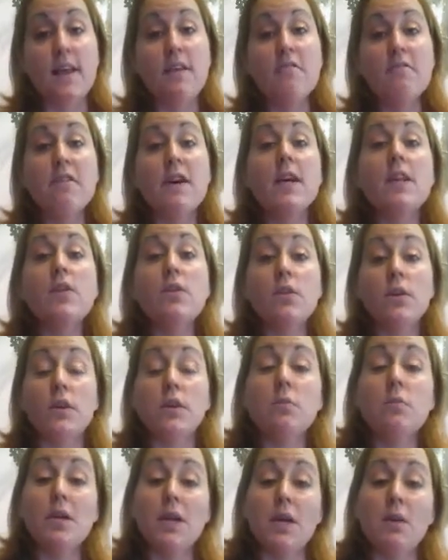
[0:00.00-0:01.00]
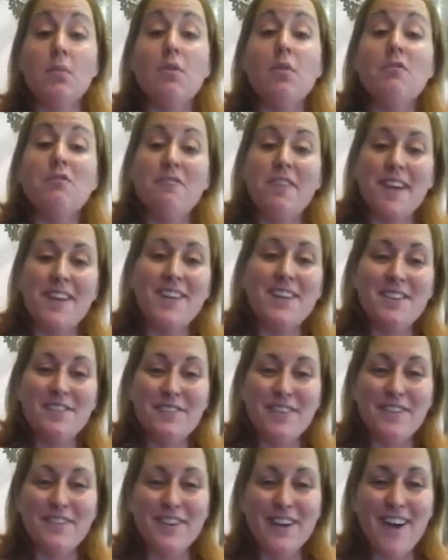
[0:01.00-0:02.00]
And then you're going to be able, thank you
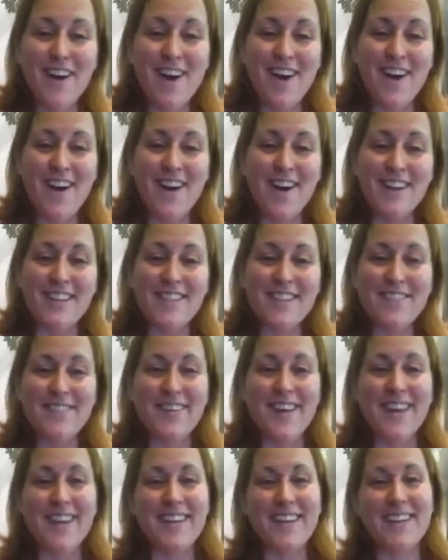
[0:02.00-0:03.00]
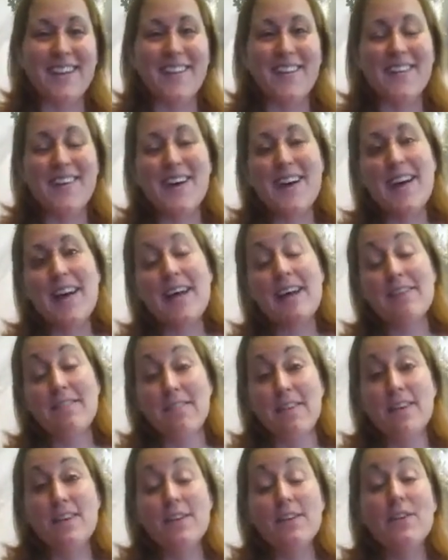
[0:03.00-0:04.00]
for the hearts, thank you.
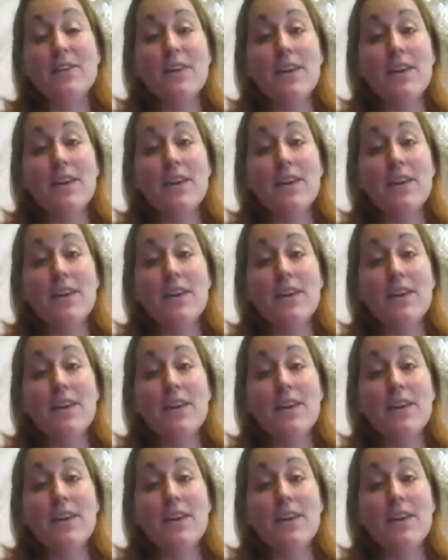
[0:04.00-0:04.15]
Then you're